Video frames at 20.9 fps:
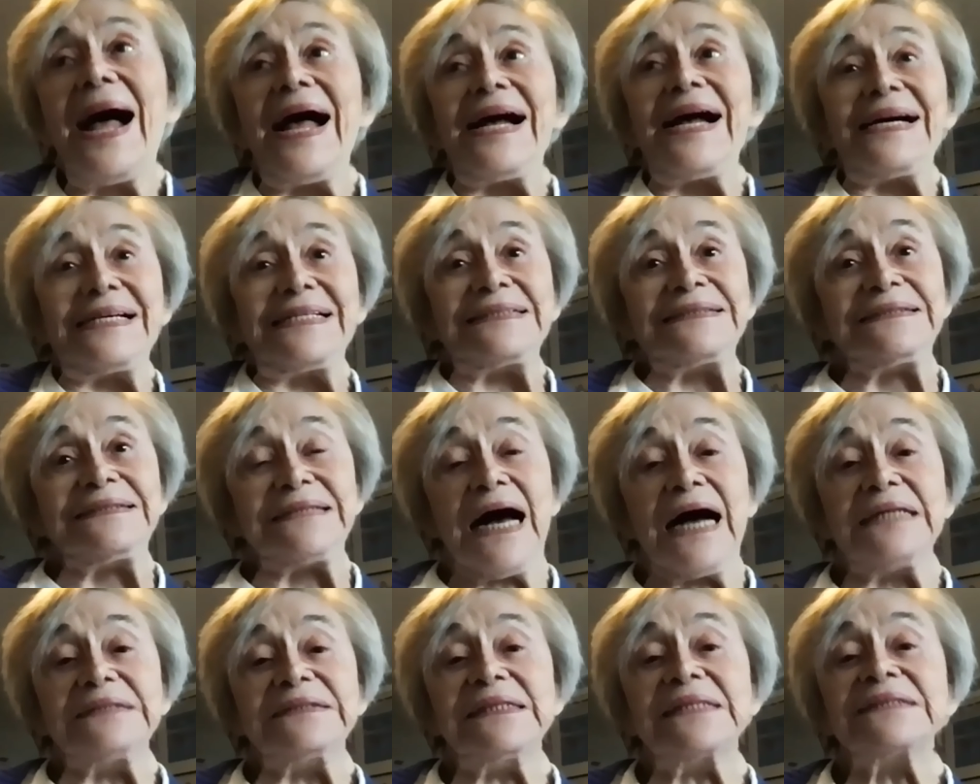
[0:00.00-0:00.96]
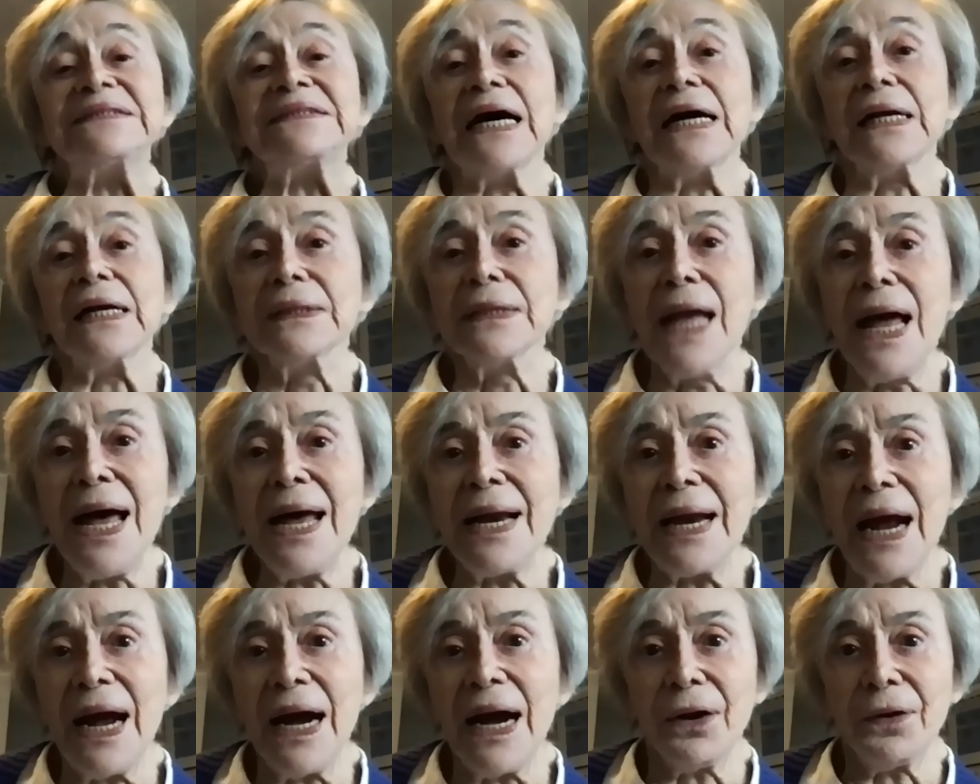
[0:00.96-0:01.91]
And it's a
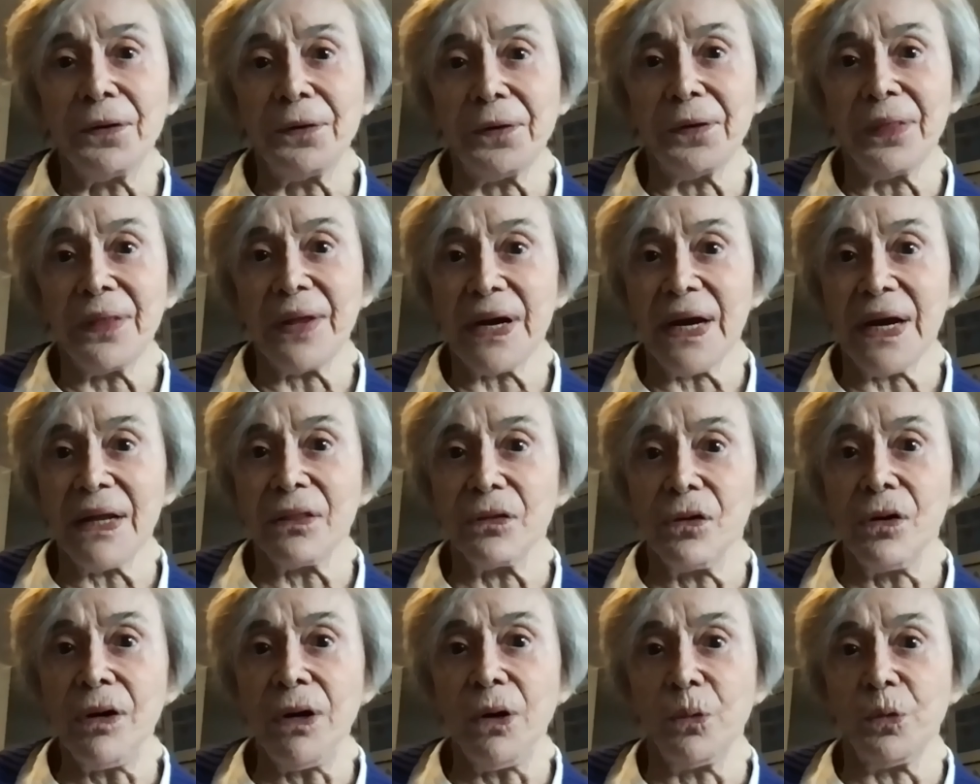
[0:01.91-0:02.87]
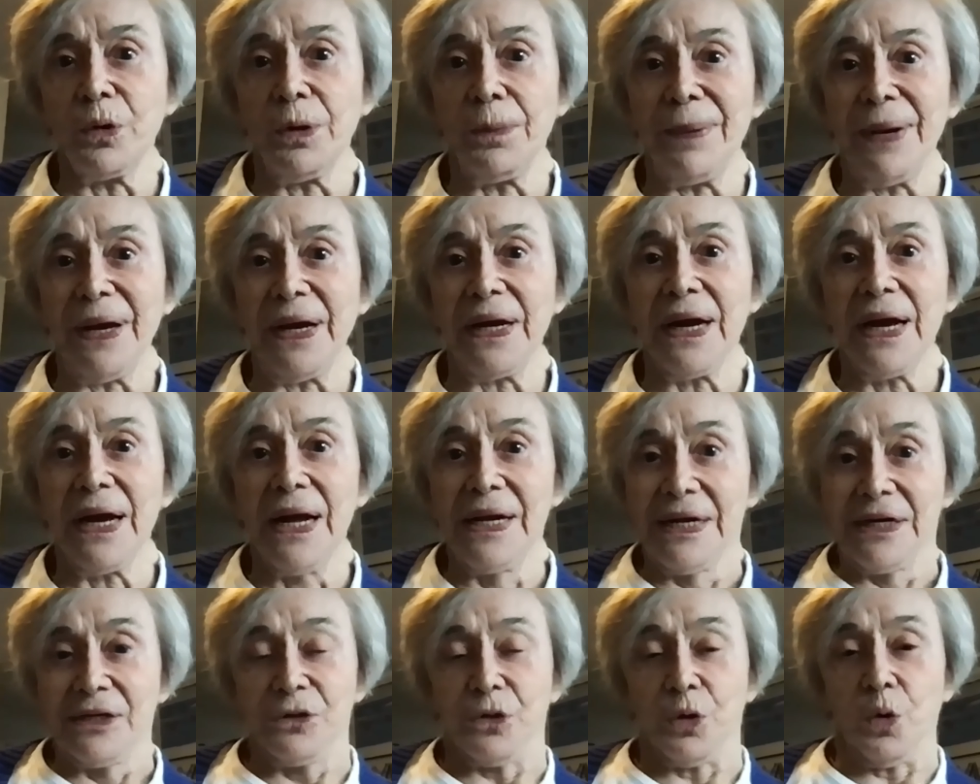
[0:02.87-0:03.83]
lot harder than I thought it would be
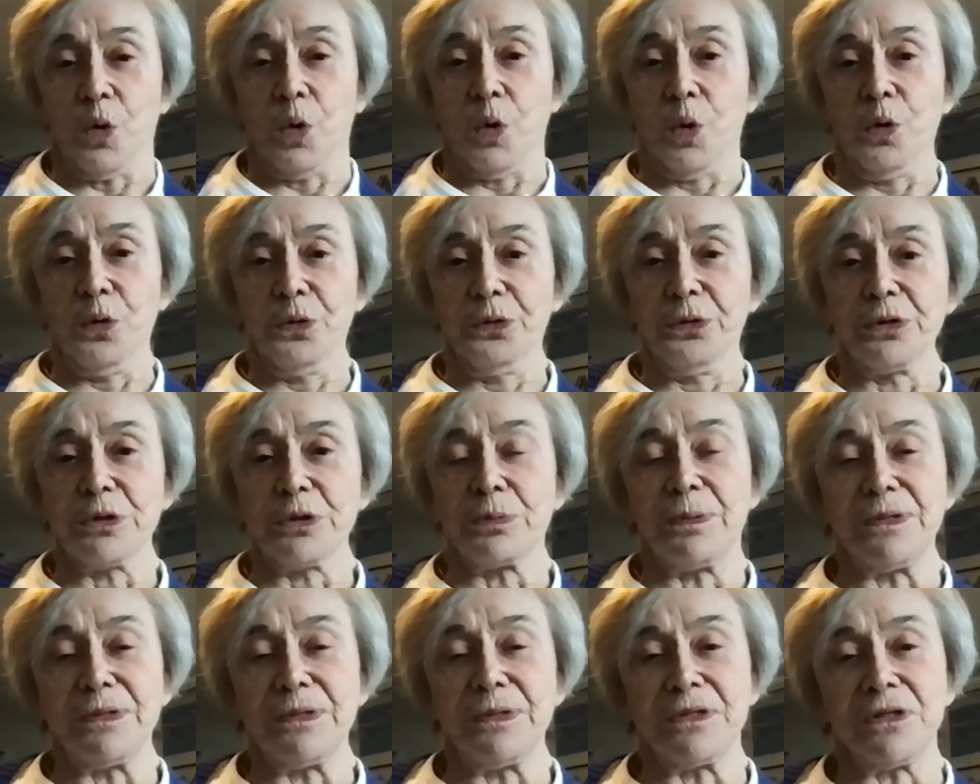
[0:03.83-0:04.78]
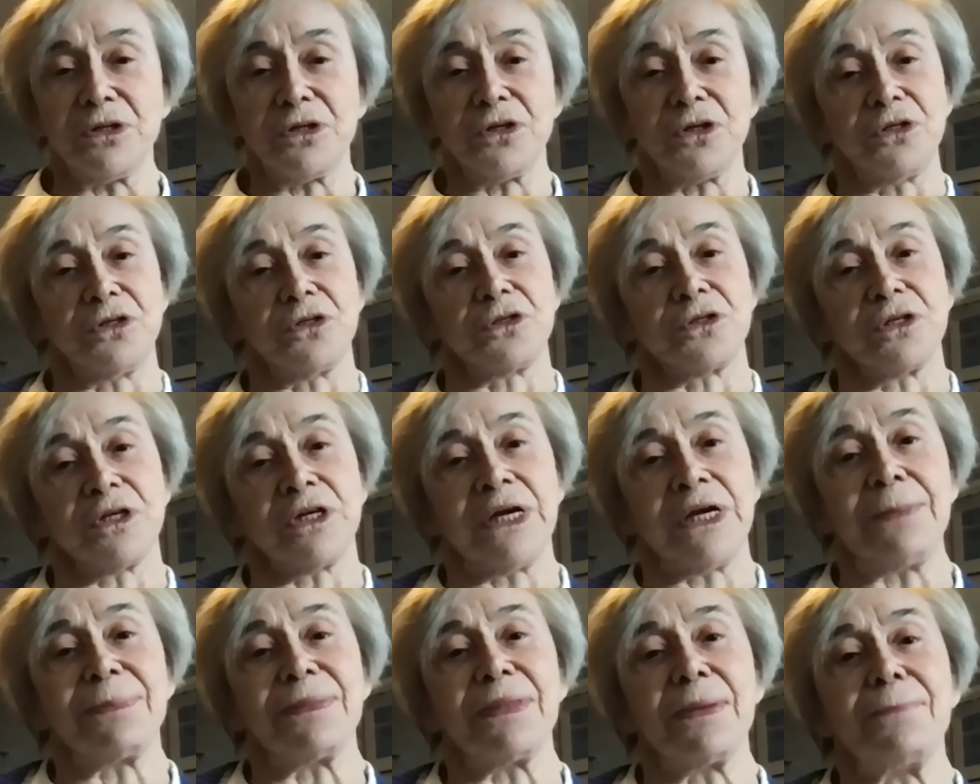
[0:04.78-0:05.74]
to hold those positions, to
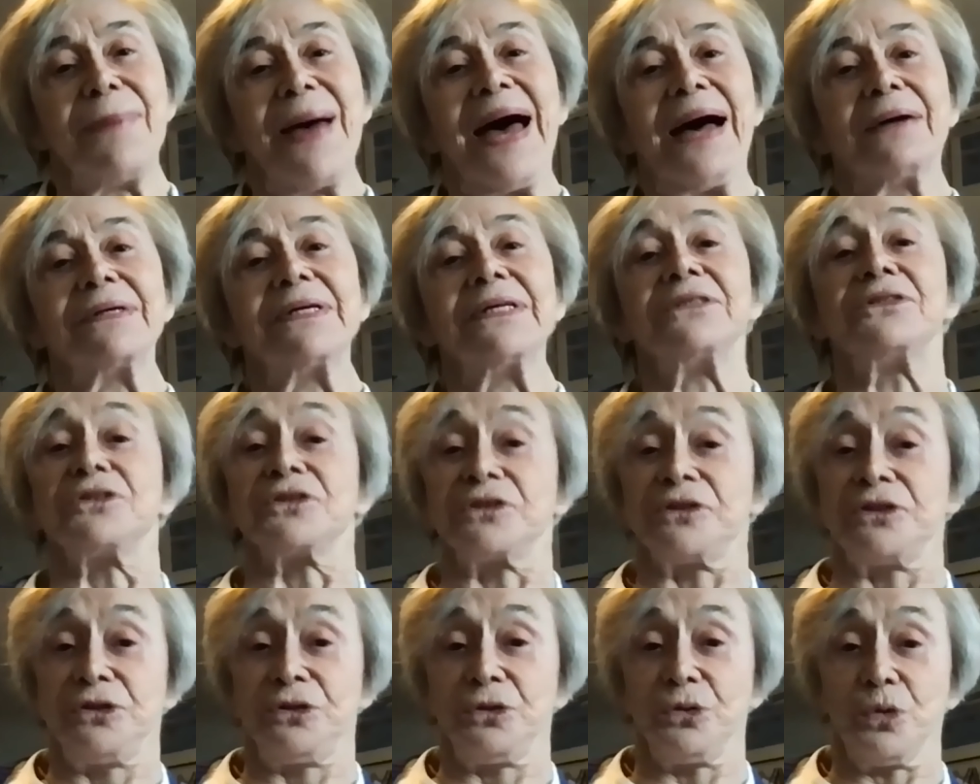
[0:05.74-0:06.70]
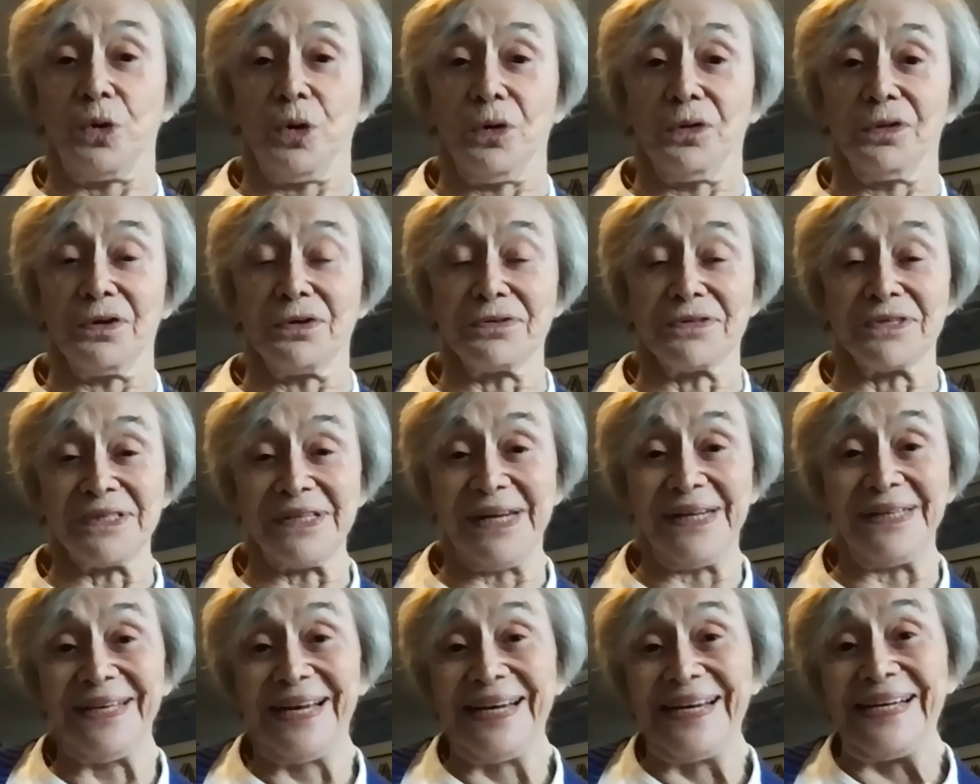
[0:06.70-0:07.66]
keep the balance, to do all those
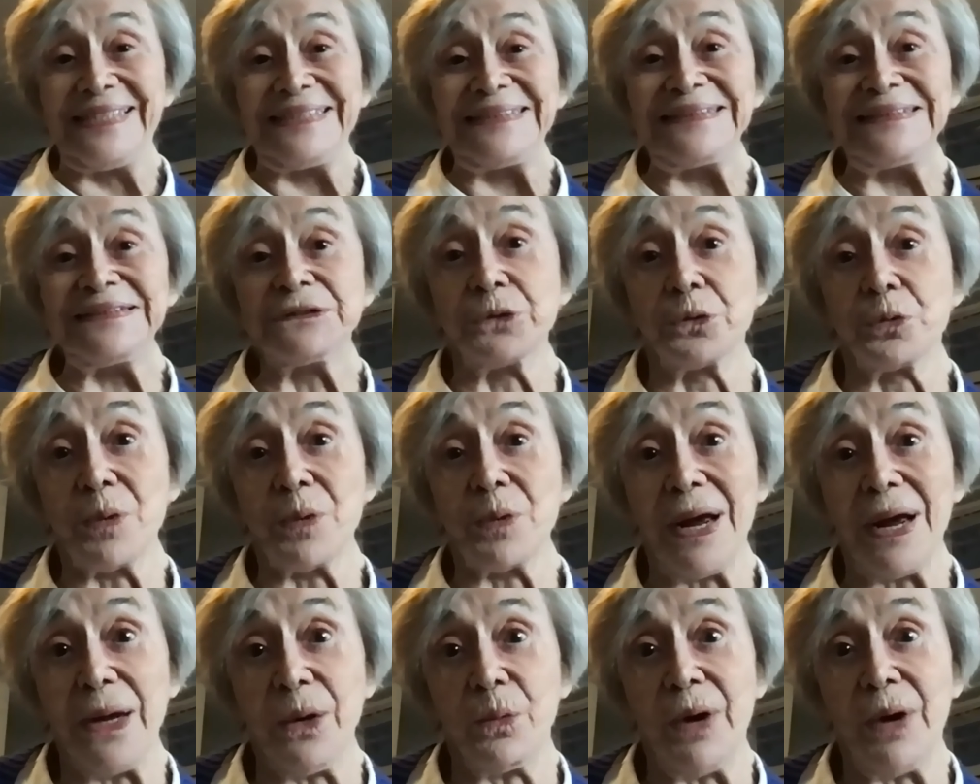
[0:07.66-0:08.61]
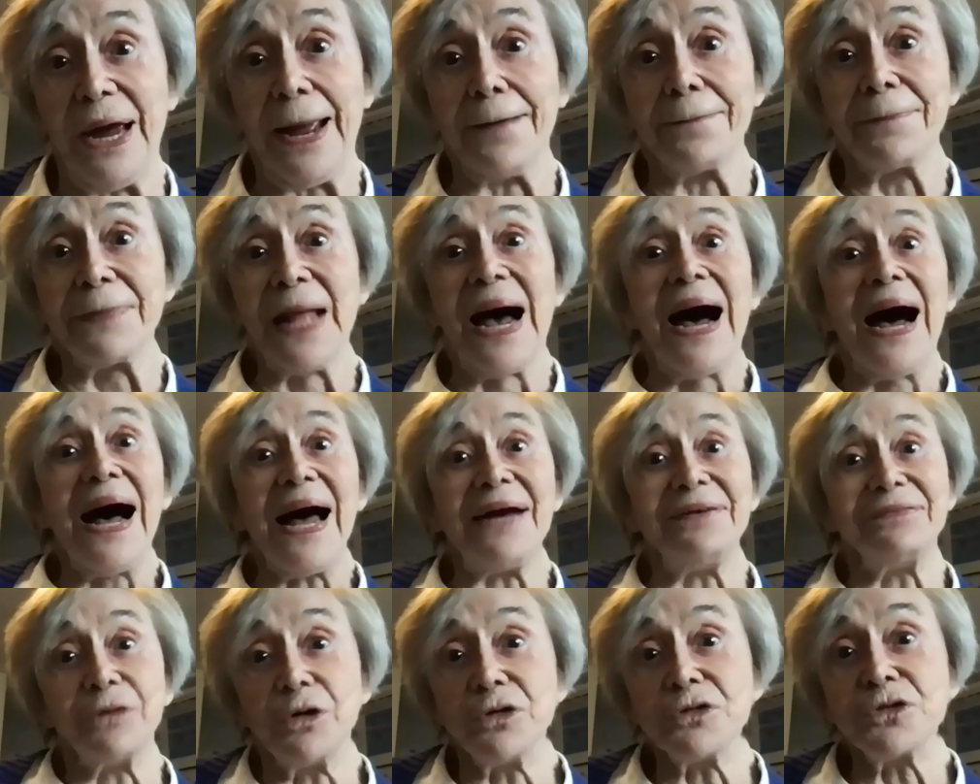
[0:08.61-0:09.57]
things in the right way.
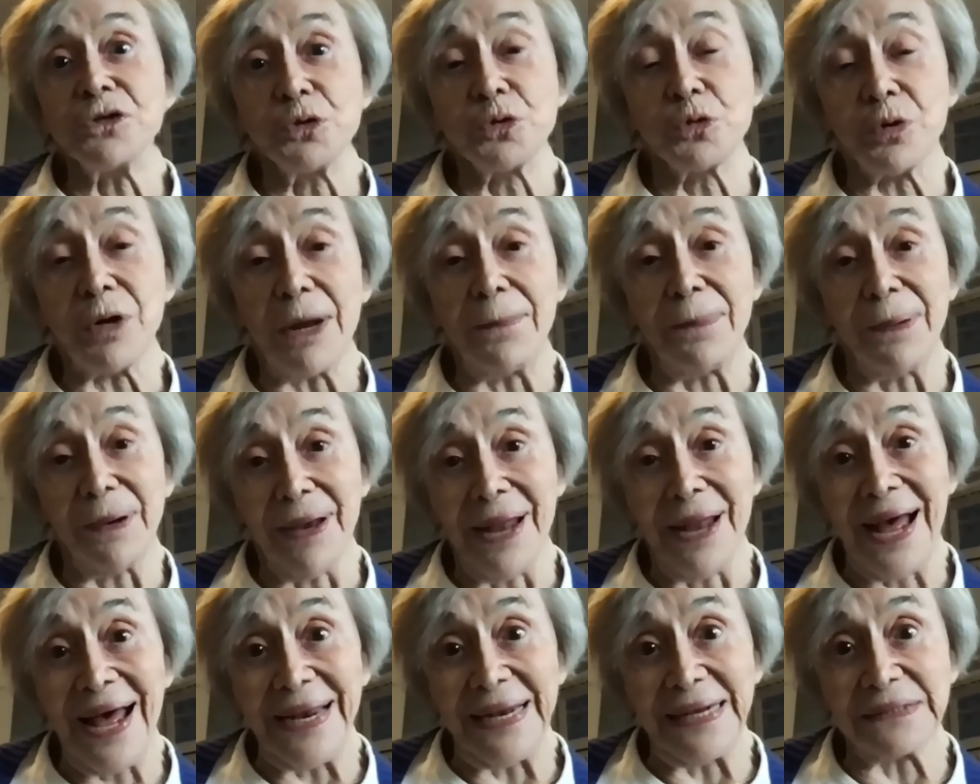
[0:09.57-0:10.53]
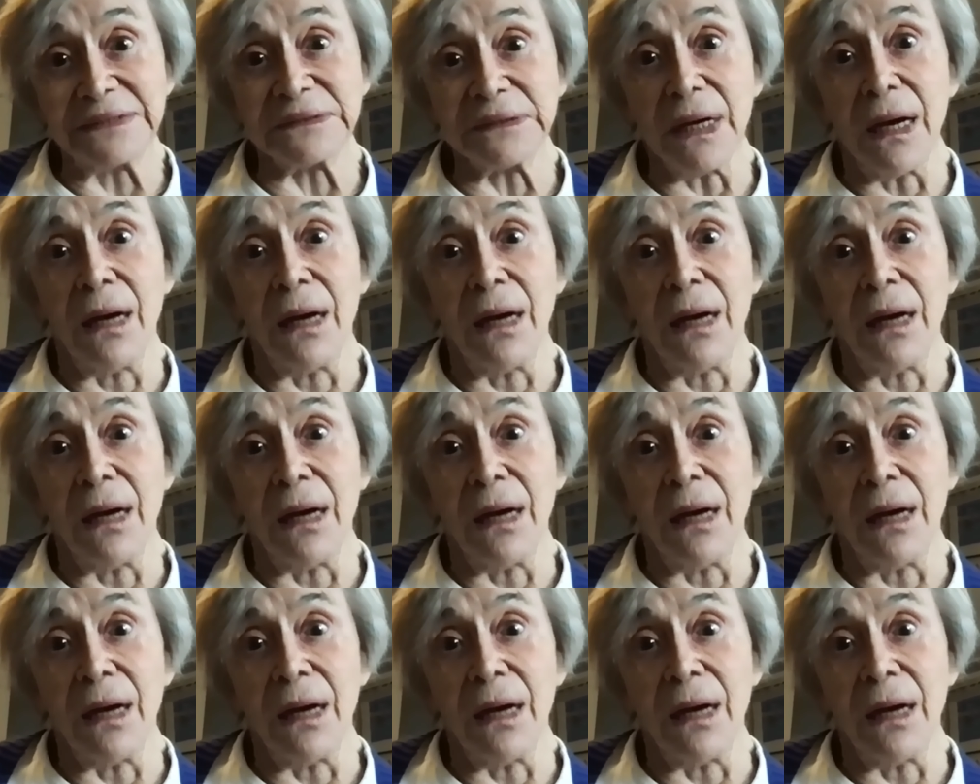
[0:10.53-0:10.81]
I've also tried Pilates.